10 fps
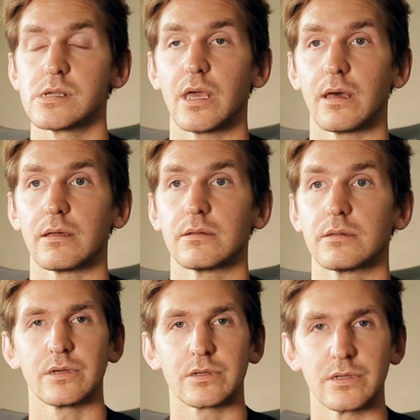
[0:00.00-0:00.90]
Yeah.
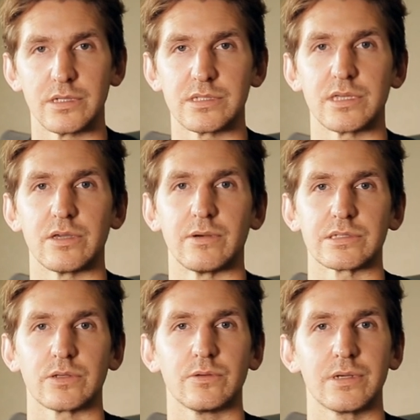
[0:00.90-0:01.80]
Good to see you
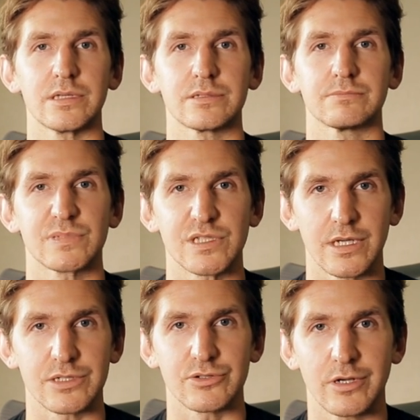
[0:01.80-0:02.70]
as always.
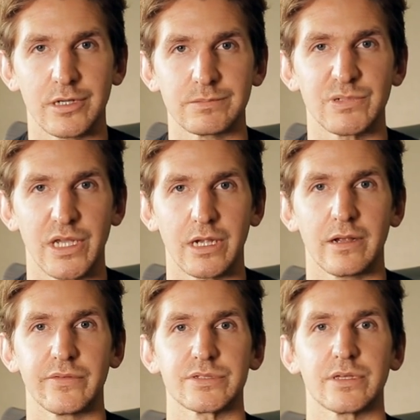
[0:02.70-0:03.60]
Stay strong, take care
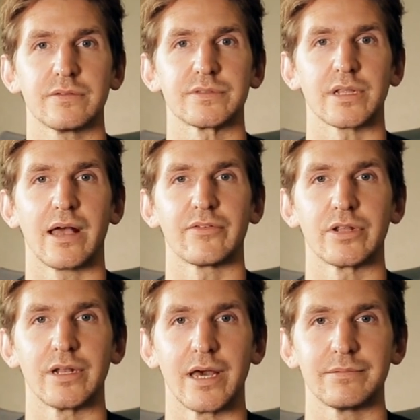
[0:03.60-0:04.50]
of yourselves, and have a
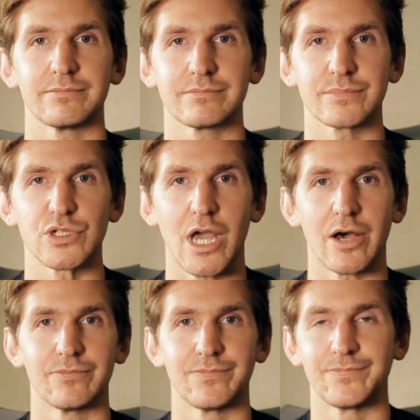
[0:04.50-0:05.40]
good night.
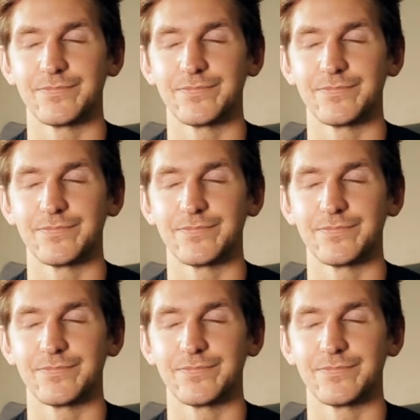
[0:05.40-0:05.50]
Ciao.